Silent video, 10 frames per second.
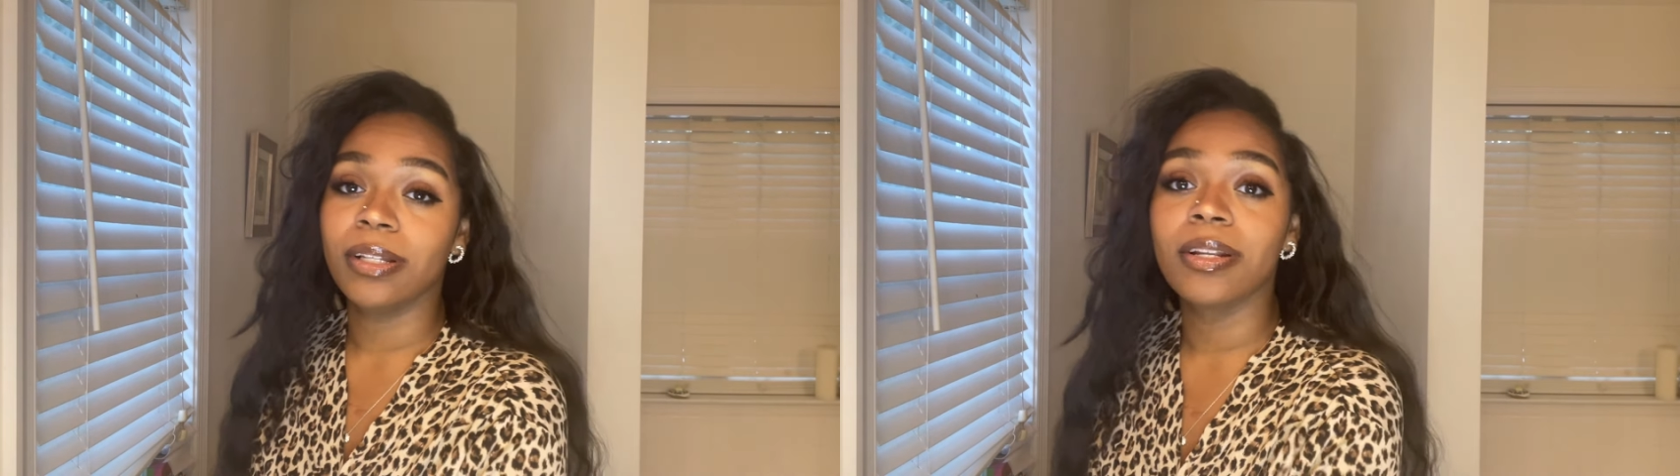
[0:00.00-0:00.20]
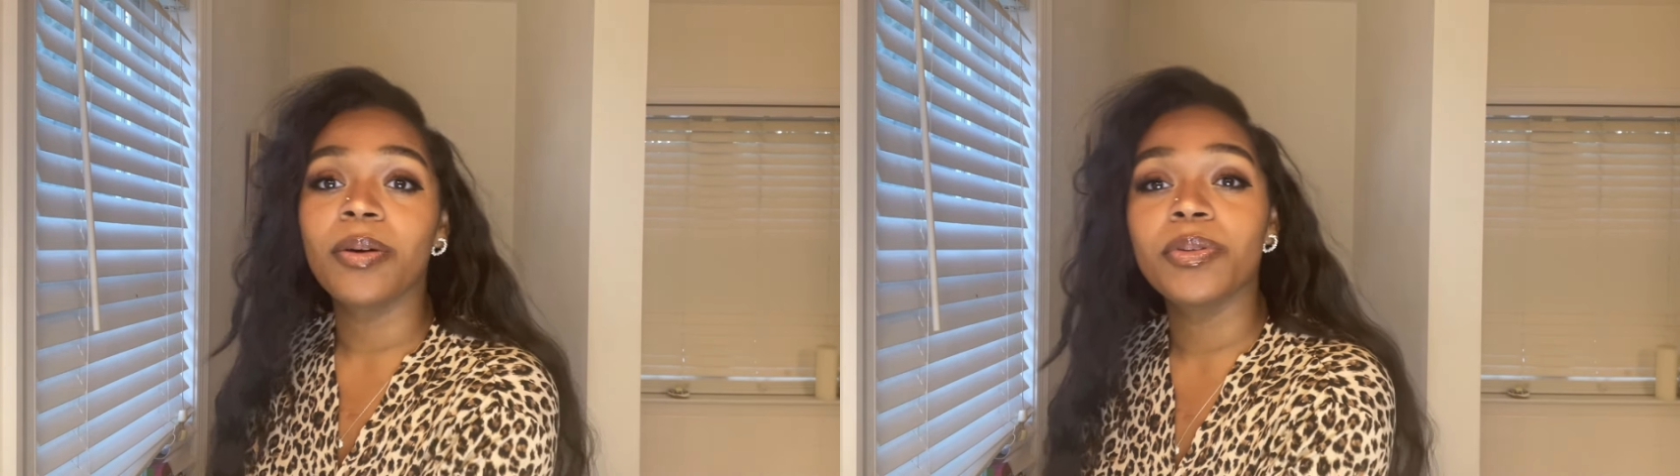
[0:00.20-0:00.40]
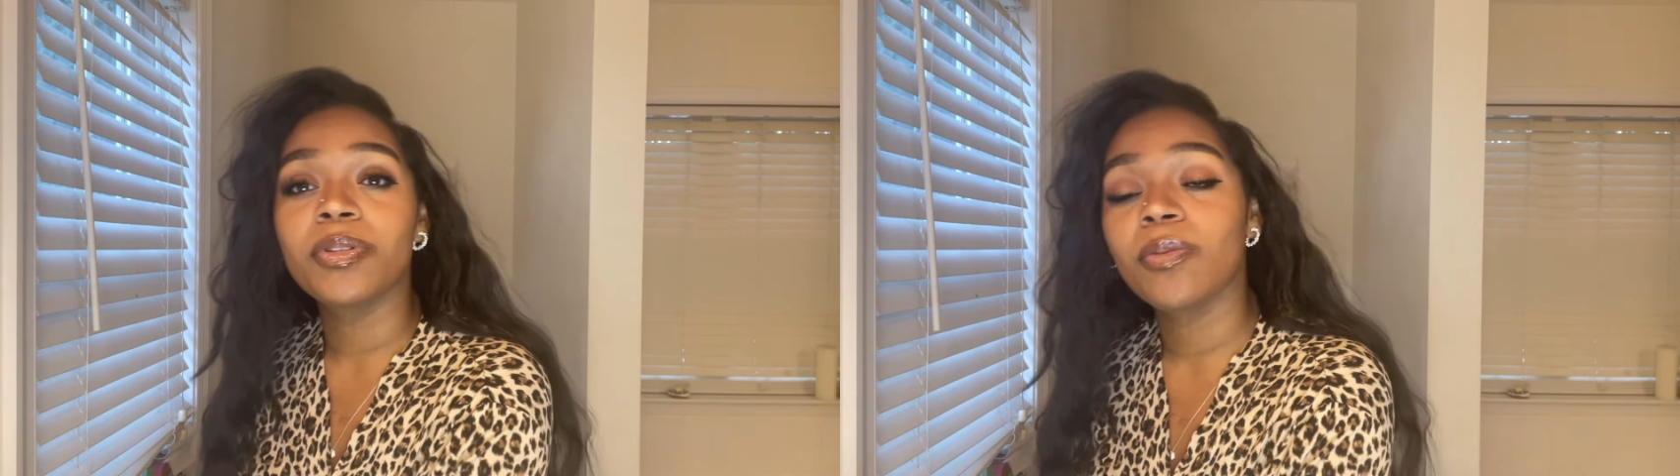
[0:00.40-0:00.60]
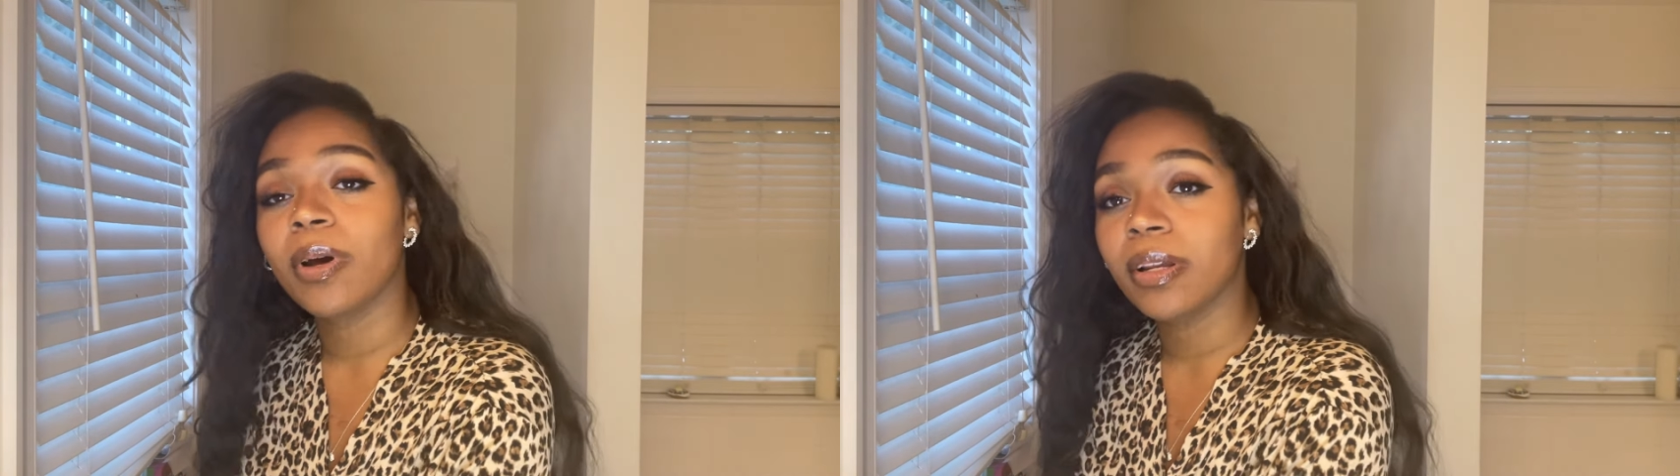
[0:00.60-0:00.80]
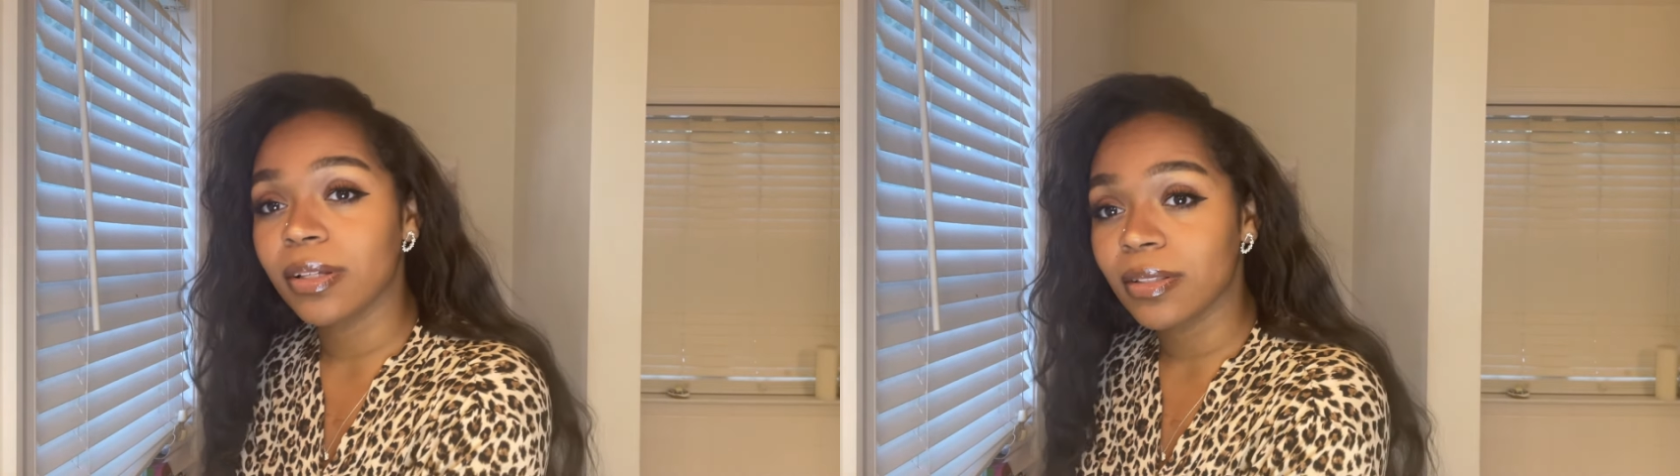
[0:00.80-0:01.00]
and I was
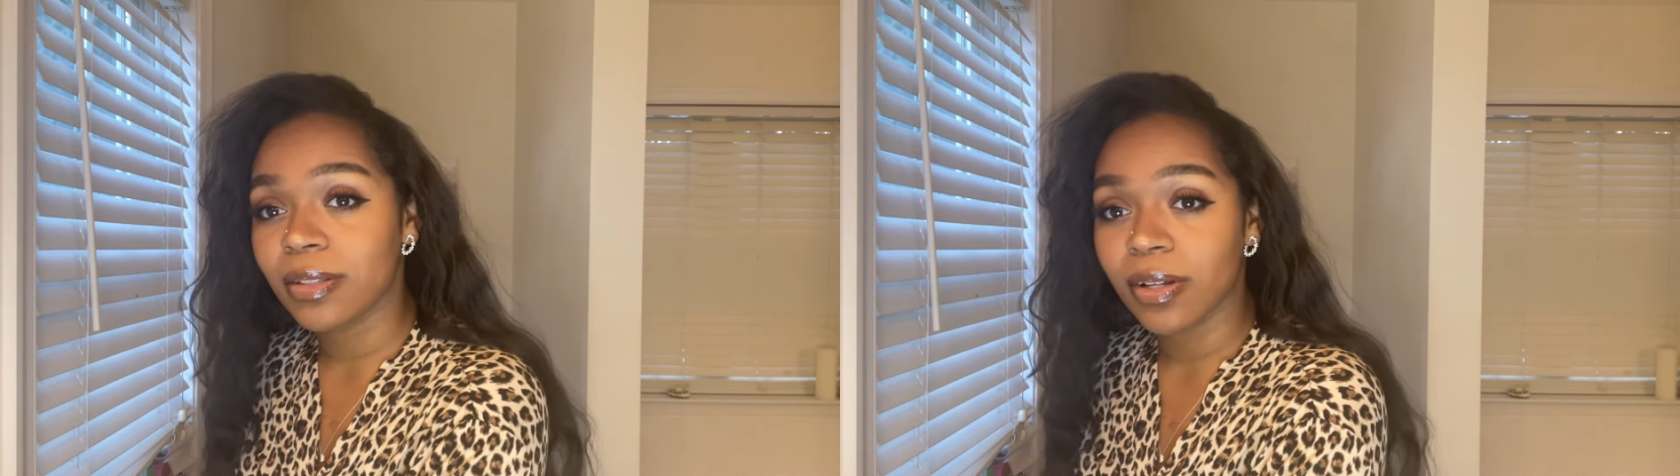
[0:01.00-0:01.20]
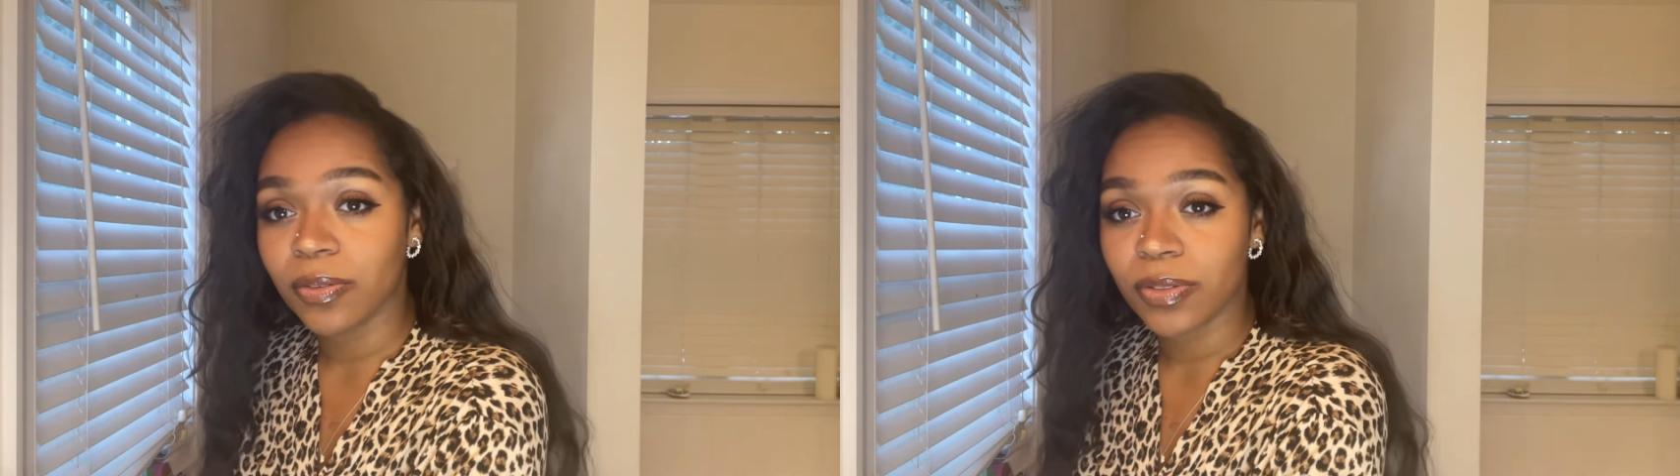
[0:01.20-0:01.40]
sweating and stuff,